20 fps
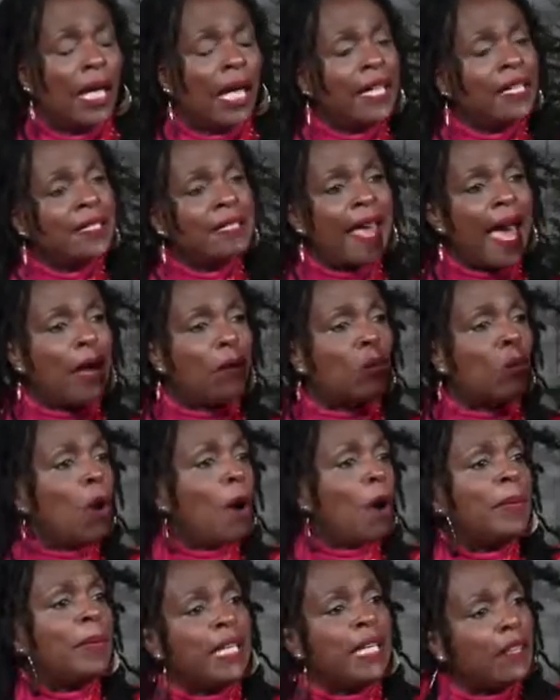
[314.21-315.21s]
It's that
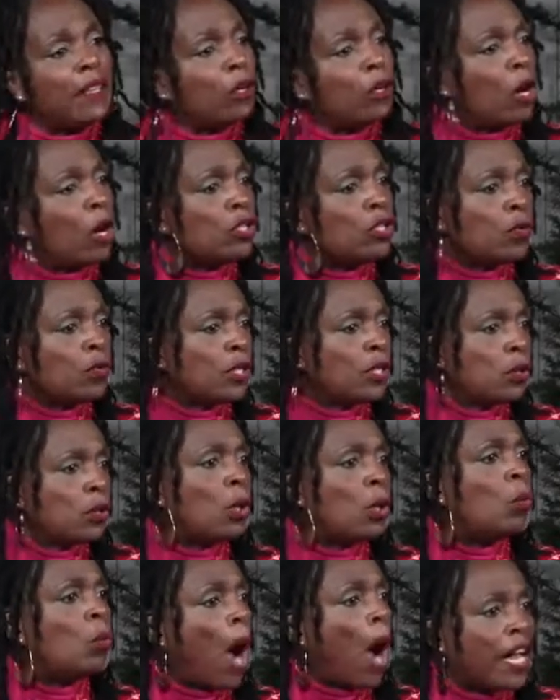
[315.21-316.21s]
woman in the grocery
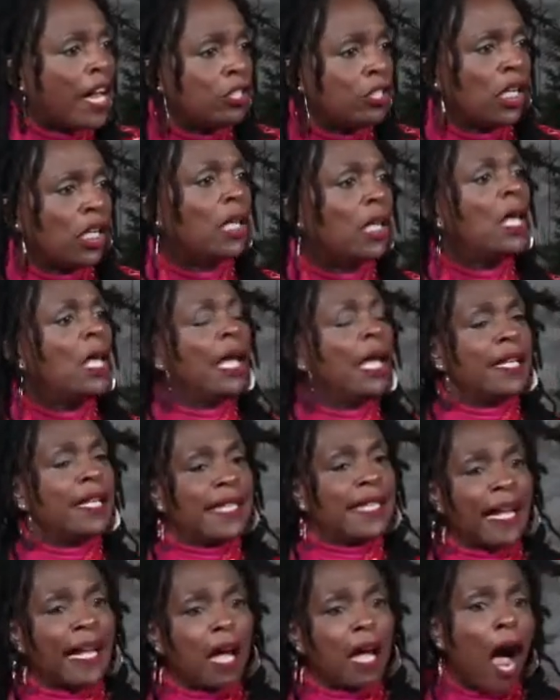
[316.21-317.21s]
store watching. It's
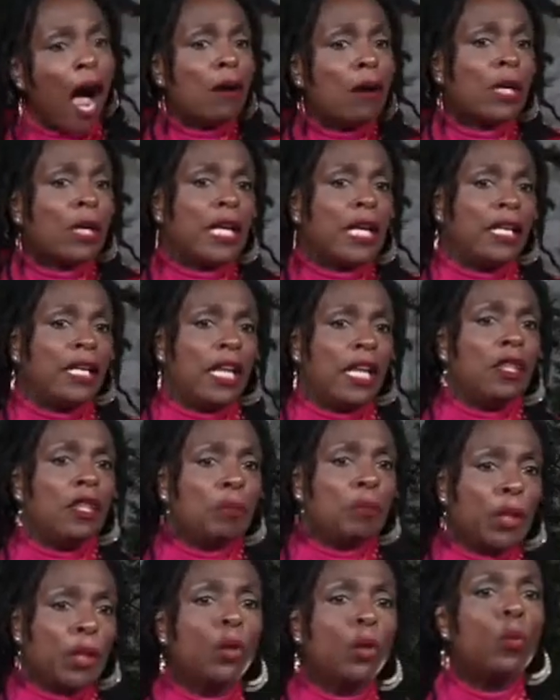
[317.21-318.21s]
that congregant in the
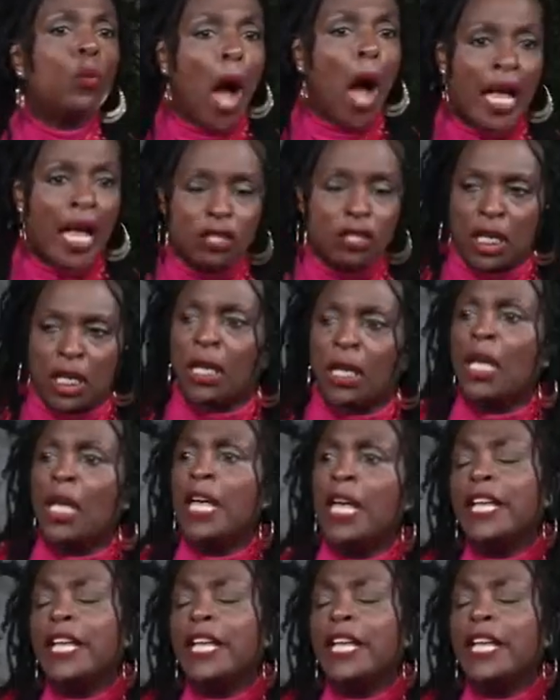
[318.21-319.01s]
pew watching.